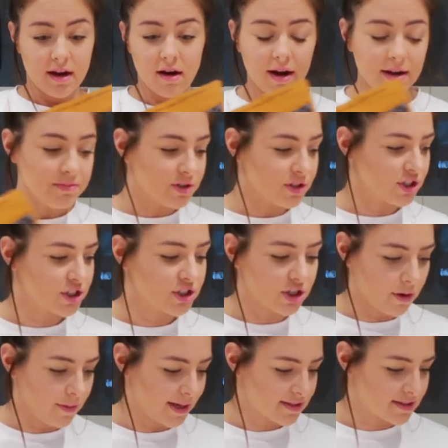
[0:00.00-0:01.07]
I'm just
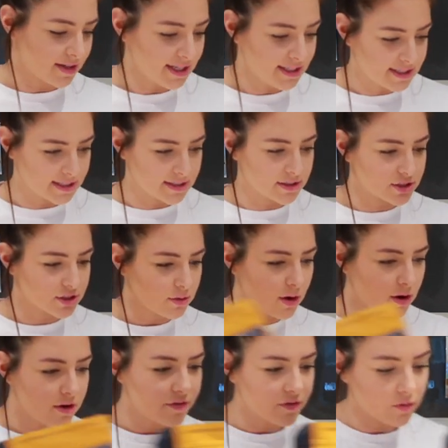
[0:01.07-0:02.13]
so excited. So
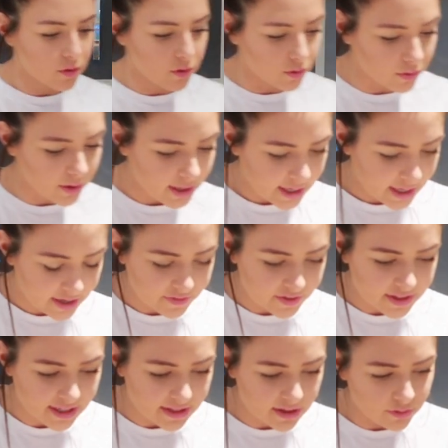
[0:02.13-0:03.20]
overall,
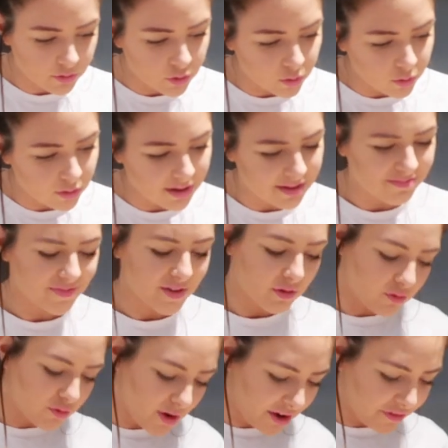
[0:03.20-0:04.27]
given that they're all
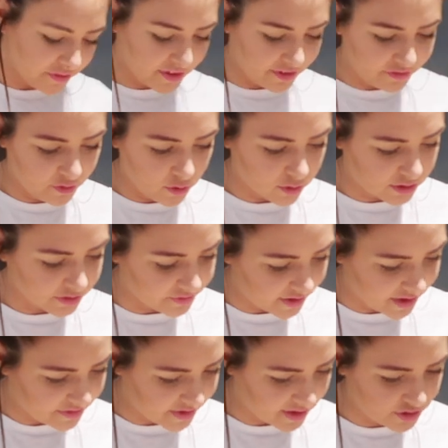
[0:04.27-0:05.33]
roughly 400 to
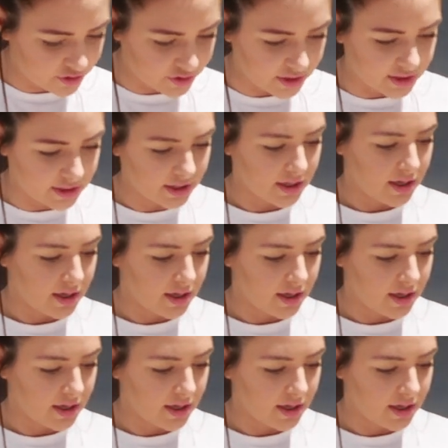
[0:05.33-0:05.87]
500,